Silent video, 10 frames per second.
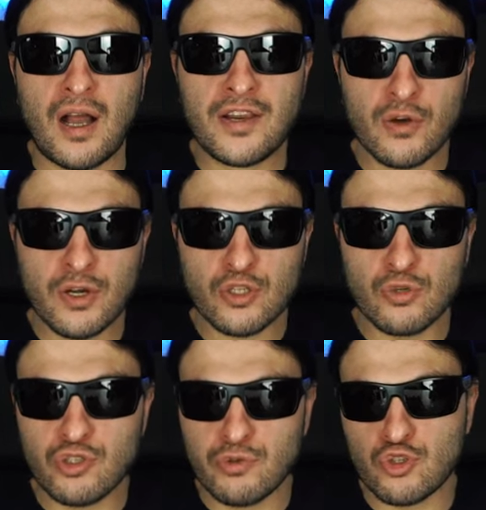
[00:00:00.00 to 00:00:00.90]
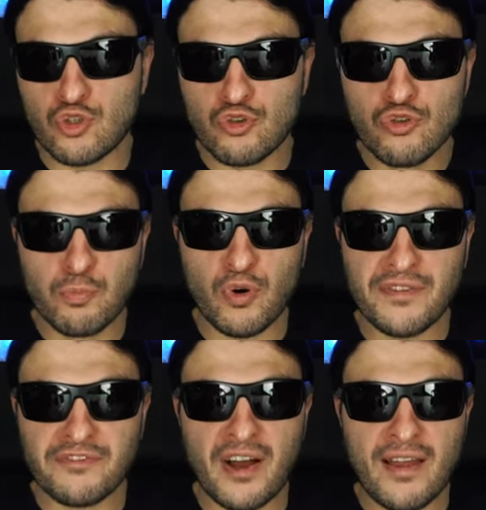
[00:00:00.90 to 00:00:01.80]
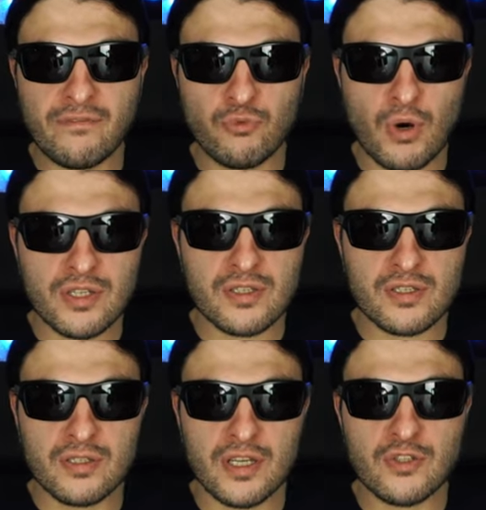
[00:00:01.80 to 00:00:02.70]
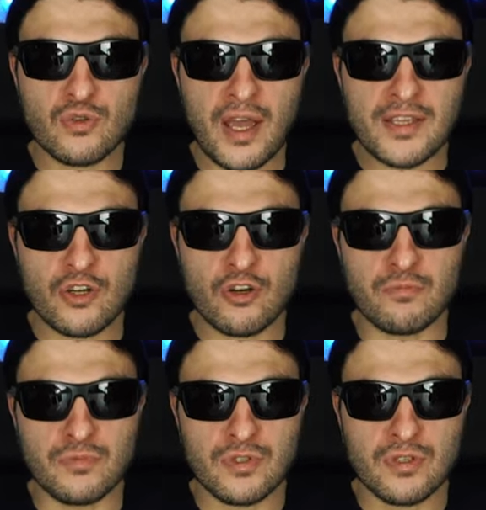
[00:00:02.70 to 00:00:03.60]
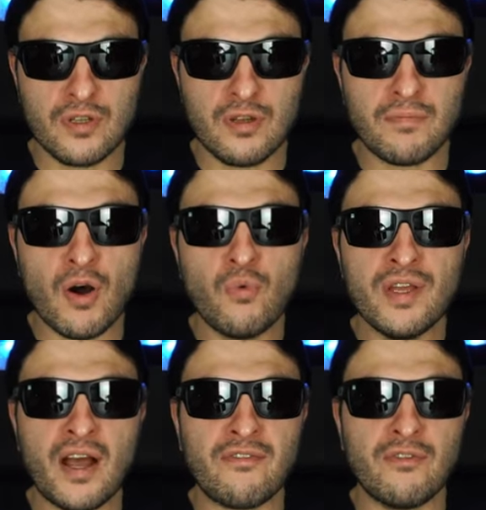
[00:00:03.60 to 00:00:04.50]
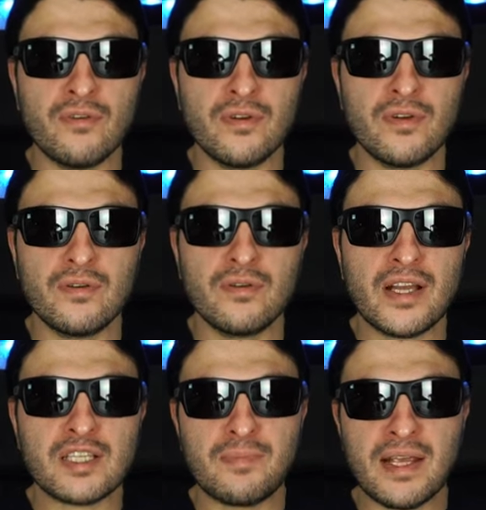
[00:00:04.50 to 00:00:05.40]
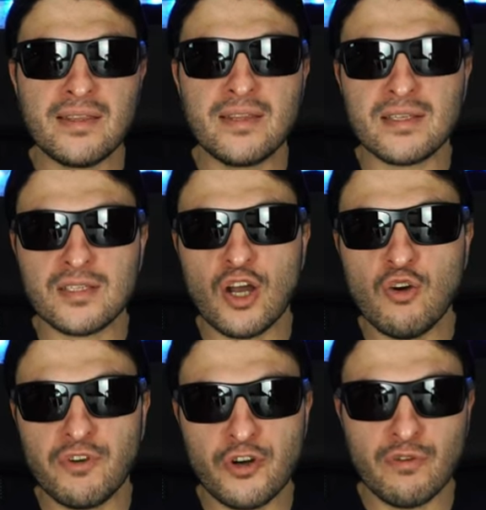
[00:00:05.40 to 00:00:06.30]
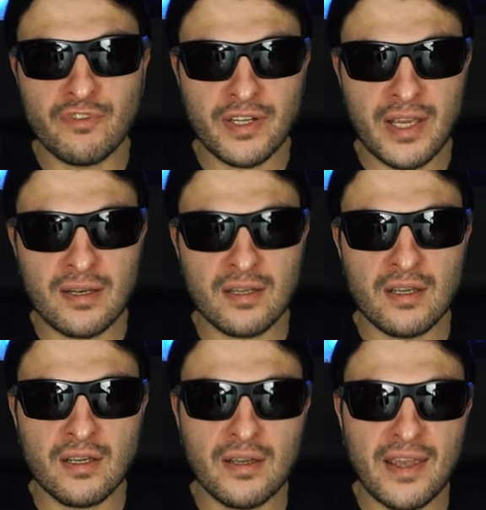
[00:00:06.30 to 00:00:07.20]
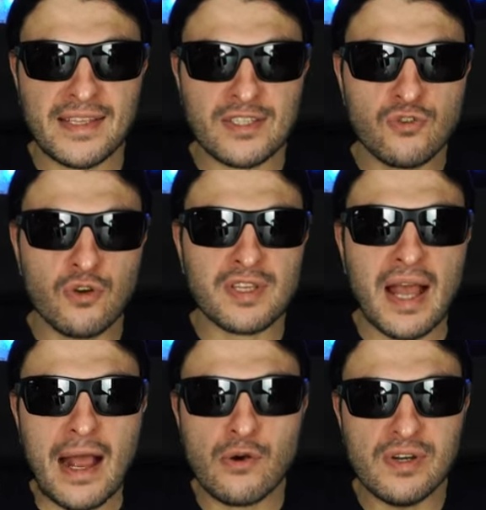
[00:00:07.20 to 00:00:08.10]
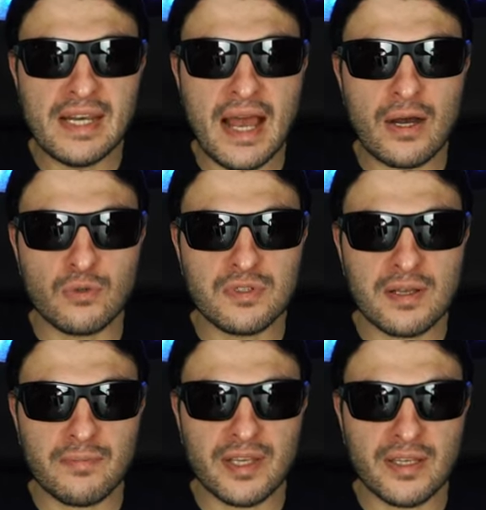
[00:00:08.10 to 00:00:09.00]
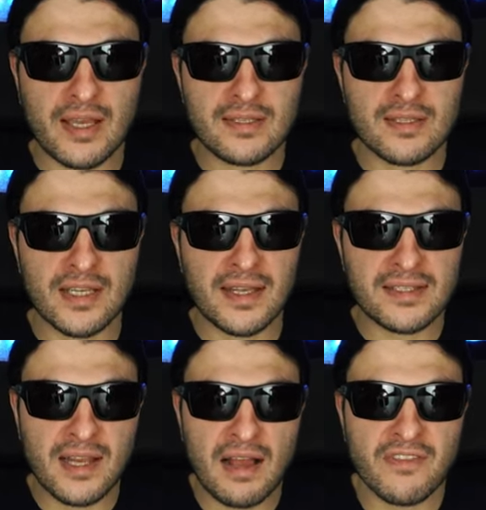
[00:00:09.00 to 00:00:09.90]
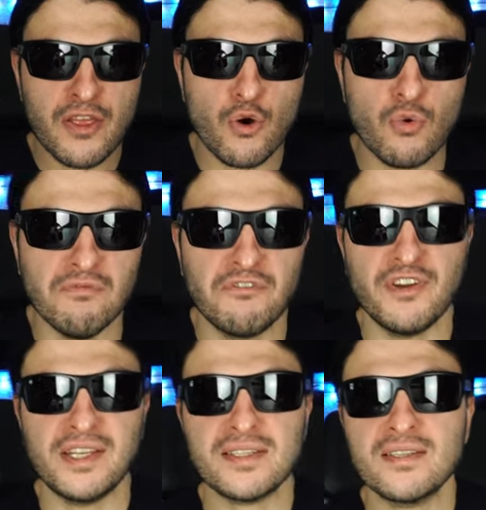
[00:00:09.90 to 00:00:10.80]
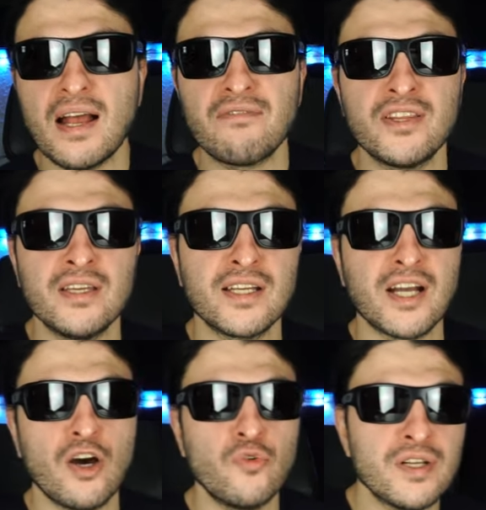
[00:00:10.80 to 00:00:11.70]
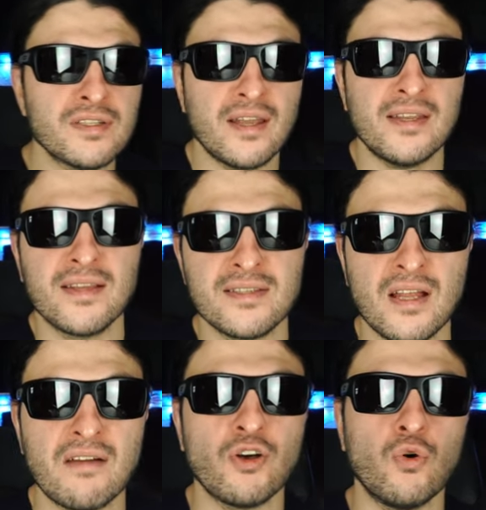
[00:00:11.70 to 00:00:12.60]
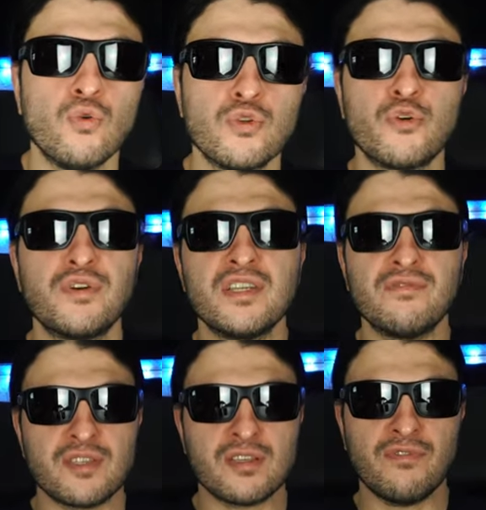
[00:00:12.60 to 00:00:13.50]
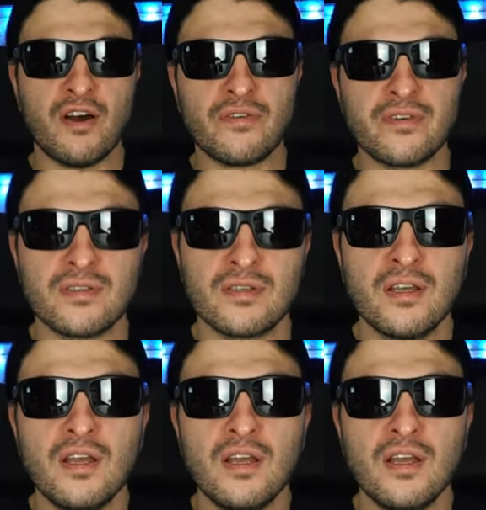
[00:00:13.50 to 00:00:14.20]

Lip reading: I know I told you it's 2.5 watts into 8 ohms, but we have explained this over and over again. It's not how loud something gets. It doesn't have the oomph, it doesn't have the current, and it doesn't have the authority for Zeospanteras.